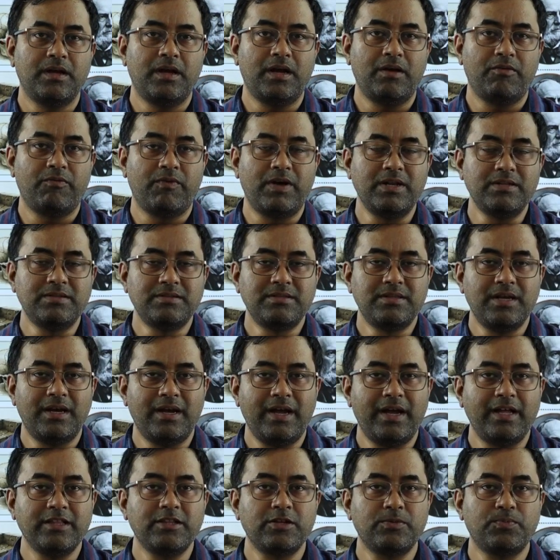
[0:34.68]
Once the
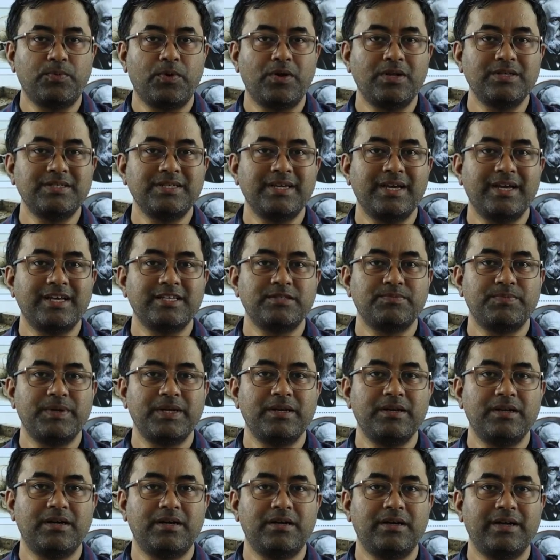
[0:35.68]
anthropology has
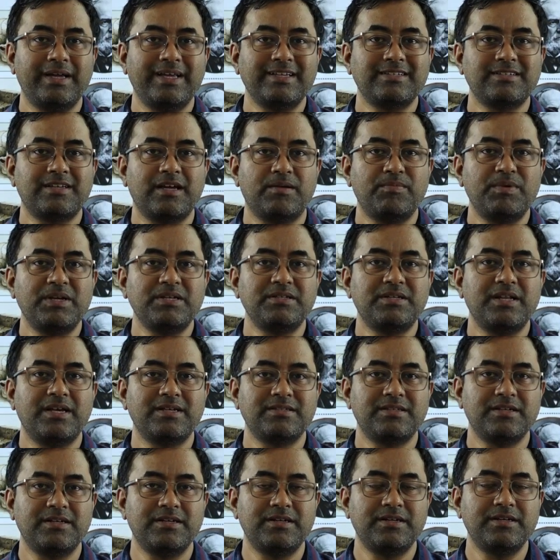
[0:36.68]
been established
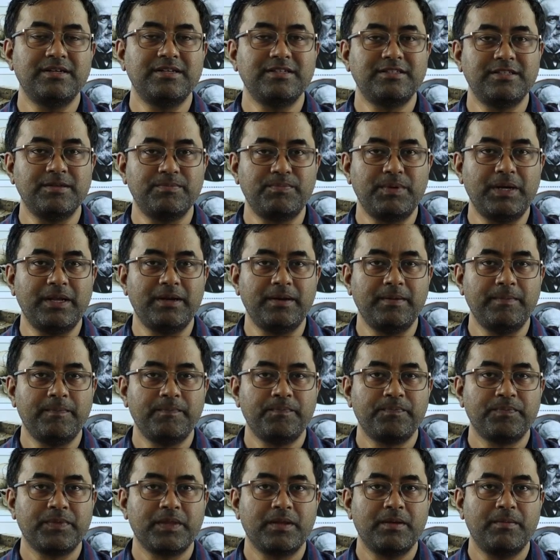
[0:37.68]
as a discipline,
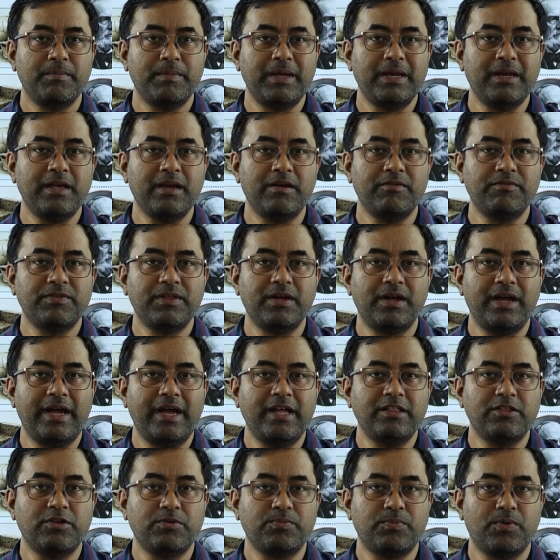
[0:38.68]
many of the
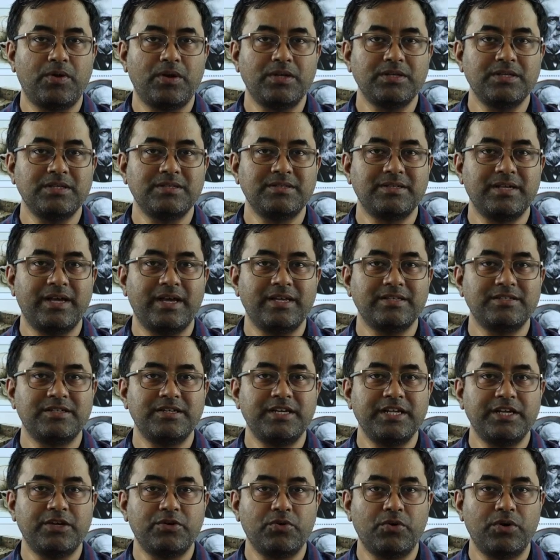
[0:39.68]
anthropologists has
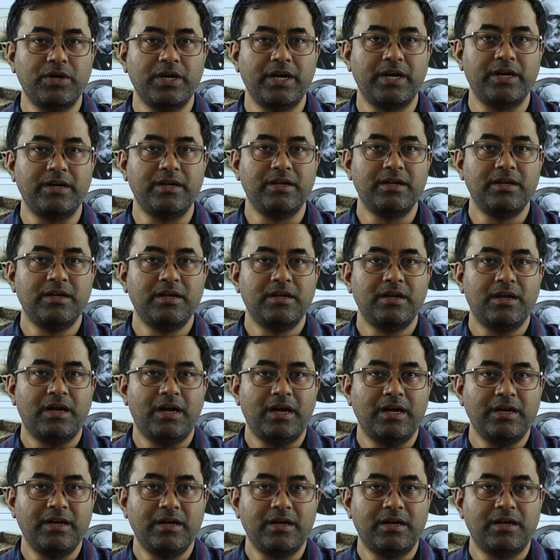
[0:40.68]
decoded
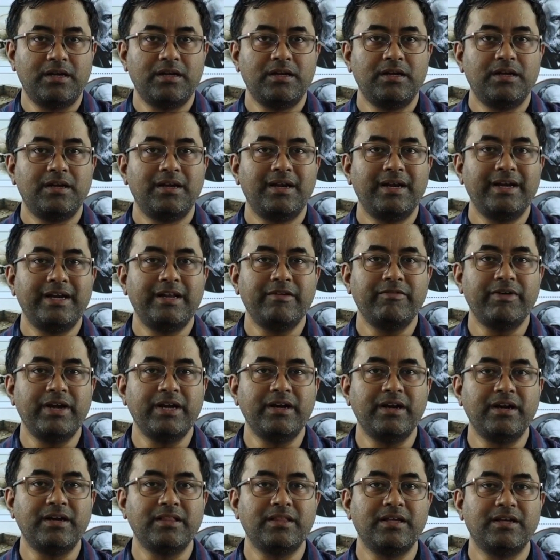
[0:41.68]
and
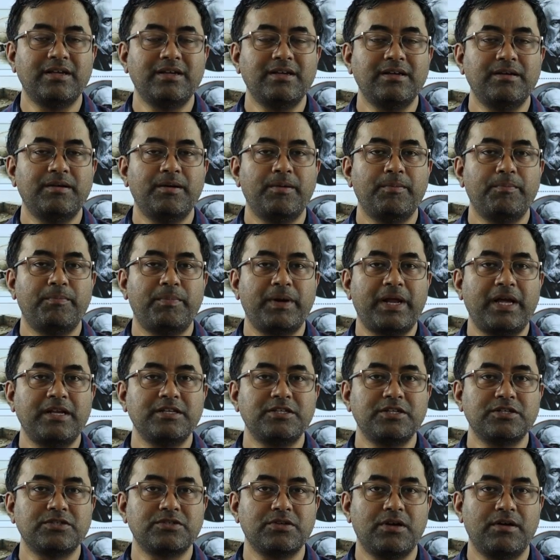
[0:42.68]
divided the
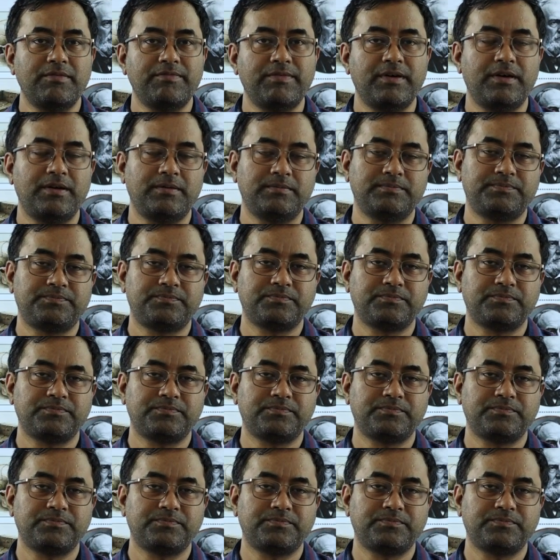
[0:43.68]
branches of